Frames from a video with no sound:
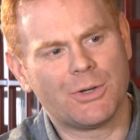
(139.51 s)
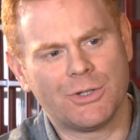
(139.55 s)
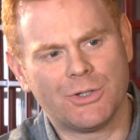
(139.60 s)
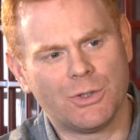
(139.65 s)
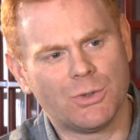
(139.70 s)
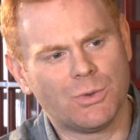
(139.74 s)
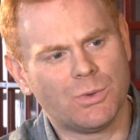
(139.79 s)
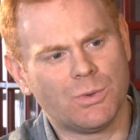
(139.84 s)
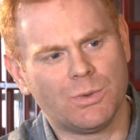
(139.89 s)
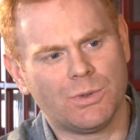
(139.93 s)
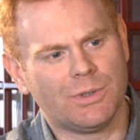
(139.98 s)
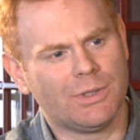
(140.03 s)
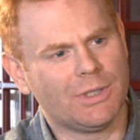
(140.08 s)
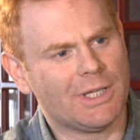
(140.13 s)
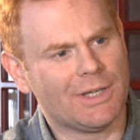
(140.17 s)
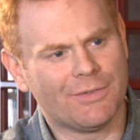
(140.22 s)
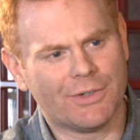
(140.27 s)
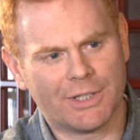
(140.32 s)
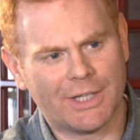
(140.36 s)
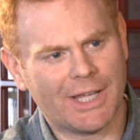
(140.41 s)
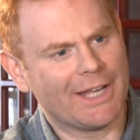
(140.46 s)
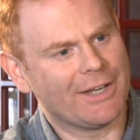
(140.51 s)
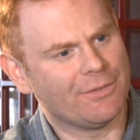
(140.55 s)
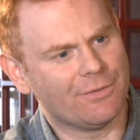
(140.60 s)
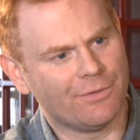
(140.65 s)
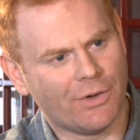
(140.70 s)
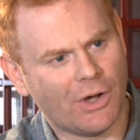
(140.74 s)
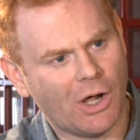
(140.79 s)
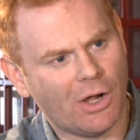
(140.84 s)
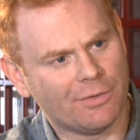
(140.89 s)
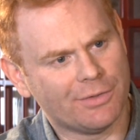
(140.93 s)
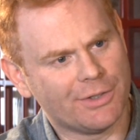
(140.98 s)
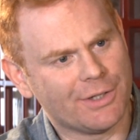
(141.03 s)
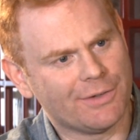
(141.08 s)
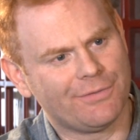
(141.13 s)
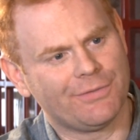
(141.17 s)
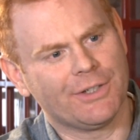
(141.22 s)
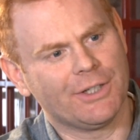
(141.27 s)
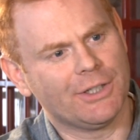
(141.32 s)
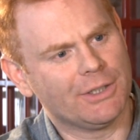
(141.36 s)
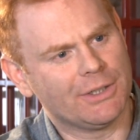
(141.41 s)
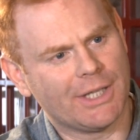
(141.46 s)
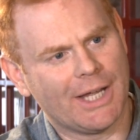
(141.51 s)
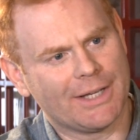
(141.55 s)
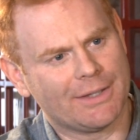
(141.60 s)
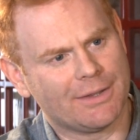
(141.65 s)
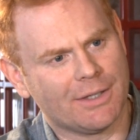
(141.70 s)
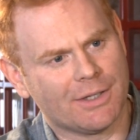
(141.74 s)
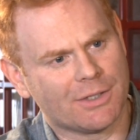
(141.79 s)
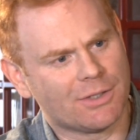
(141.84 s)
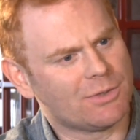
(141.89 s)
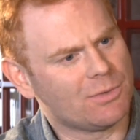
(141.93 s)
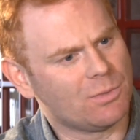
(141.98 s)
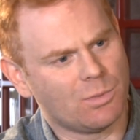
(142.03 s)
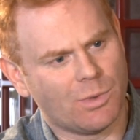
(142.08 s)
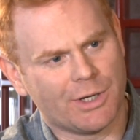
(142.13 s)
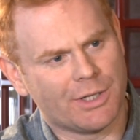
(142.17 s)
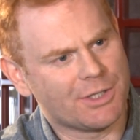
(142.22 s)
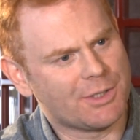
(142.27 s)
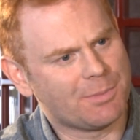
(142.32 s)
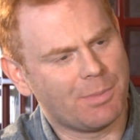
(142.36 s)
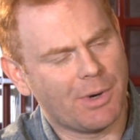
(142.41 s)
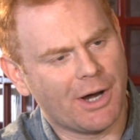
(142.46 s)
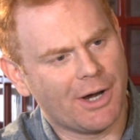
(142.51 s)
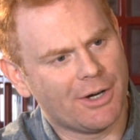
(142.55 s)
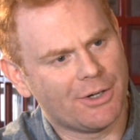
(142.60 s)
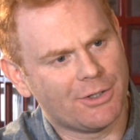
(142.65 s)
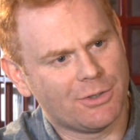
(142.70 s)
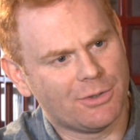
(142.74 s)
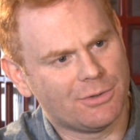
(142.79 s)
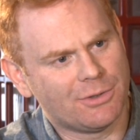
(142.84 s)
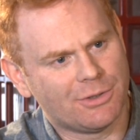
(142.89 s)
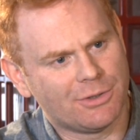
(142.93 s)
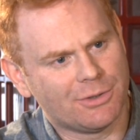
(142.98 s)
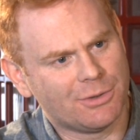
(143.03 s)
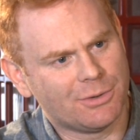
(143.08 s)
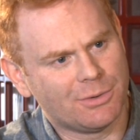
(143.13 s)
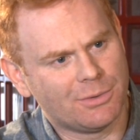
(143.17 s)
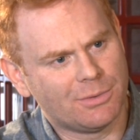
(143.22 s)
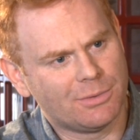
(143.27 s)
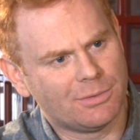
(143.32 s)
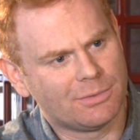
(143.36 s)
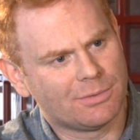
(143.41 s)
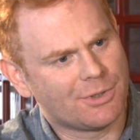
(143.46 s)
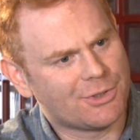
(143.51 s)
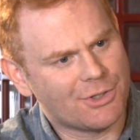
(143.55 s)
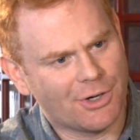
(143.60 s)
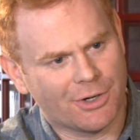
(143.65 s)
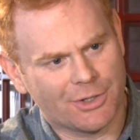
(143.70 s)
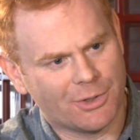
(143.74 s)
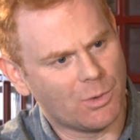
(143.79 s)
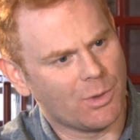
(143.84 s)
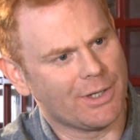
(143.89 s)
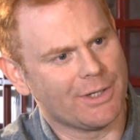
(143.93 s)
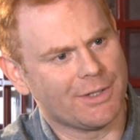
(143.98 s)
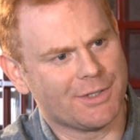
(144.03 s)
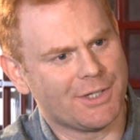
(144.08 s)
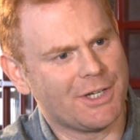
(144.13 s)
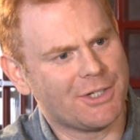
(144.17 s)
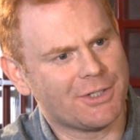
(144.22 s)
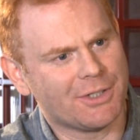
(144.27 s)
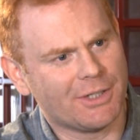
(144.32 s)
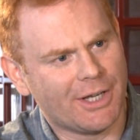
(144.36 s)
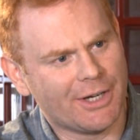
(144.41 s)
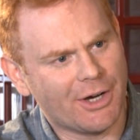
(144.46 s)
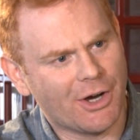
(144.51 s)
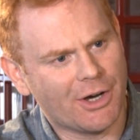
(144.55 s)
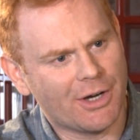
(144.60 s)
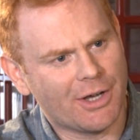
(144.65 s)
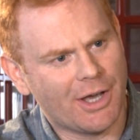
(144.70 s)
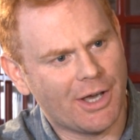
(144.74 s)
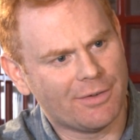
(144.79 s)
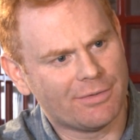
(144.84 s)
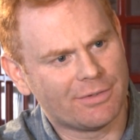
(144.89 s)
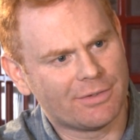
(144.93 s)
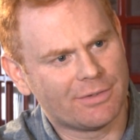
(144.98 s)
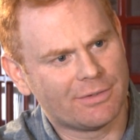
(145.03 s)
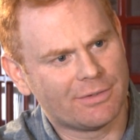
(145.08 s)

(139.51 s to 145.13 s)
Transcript: did you even get involved in a field like this? What inspired you to start an organization like Archive?